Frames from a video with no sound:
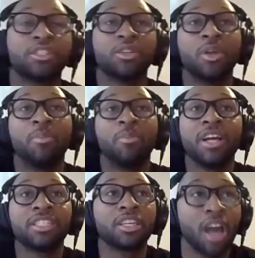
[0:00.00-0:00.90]
the
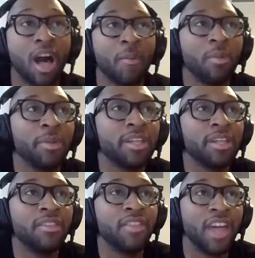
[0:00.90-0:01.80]
best compliment
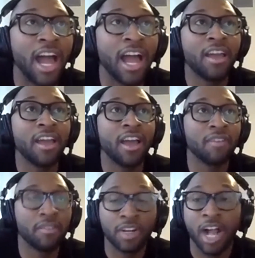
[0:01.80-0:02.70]
that I have
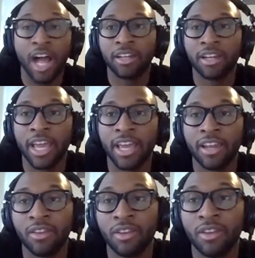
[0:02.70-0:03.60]
ever gotten,
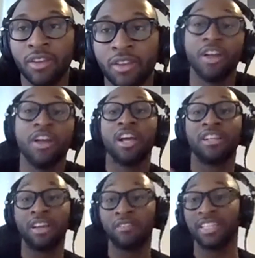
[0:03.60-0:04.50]
and
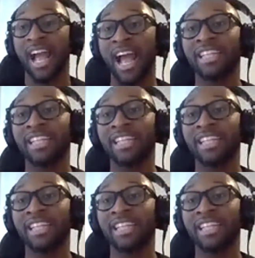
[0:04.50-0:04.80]
Devin, to add to